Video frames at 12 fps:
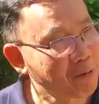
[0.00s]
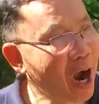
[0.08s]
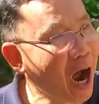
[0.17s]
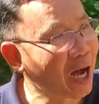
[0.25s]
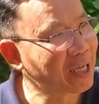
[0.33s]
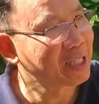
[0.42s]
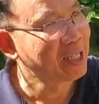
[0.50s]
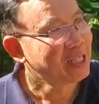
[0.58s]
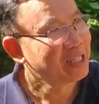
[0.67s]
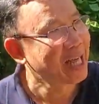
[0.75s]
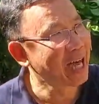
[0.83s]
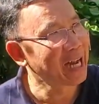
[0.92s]
rod
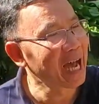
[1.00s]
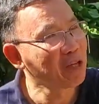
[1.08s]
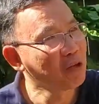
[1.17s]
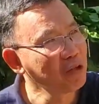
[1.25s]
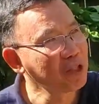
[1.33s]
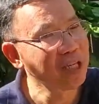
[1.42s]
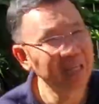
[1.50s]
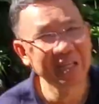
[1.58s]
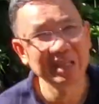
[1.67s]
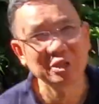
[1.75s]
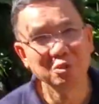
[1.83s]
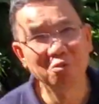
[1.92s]
that I
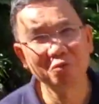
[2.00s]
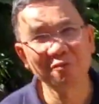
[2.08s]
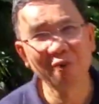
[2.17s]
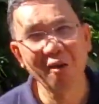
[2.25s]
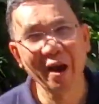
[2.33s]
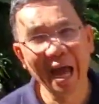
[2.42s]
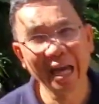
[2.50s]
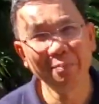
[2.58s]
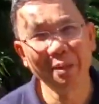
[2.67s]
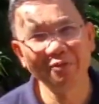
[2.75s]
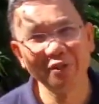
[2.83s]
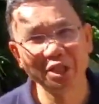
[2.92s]
usually use for
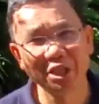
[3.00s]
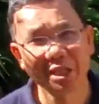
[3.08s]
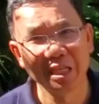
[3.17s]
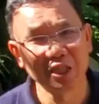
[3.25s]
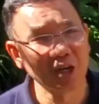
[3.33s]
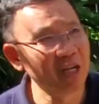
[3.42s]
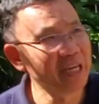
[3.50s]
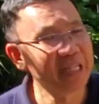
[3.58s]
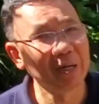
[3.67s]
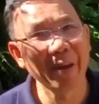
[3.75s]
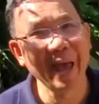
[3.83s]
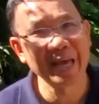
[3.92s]
halibut fishing in
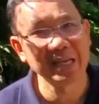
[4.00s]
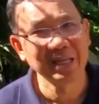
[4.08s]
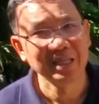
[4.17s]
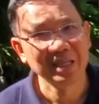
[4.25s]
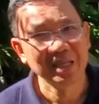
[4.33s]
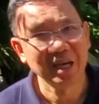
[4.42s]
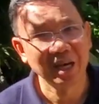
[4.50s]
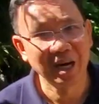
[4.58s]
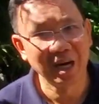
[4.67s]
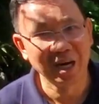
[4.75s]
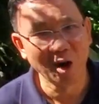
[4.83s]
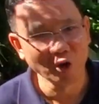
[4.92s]
the bay,
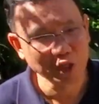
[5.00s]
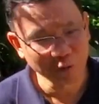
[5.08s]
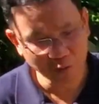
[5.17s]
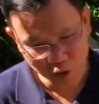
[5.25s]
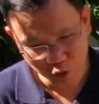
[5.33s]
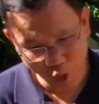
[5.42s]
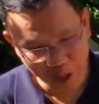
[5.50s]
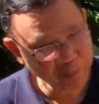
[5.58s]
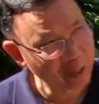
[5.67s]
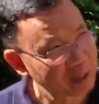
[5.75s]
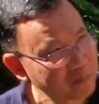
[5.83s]
also for striper.